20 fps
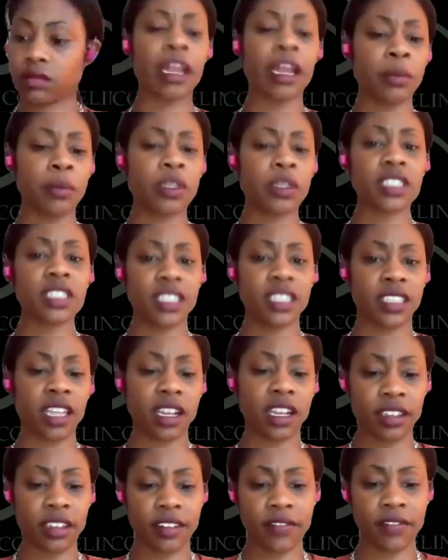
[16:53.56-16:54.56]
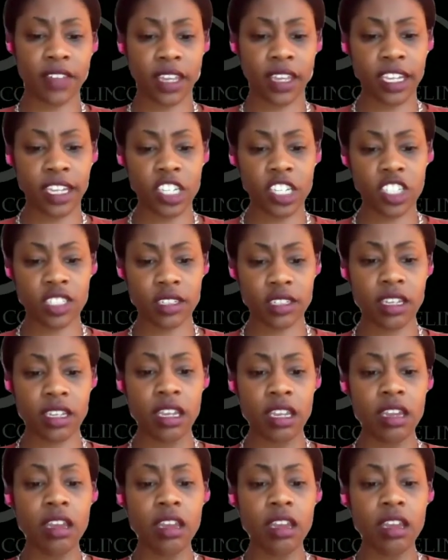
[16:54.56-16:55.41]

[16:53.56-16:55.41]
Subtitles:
I appreciate that clarification.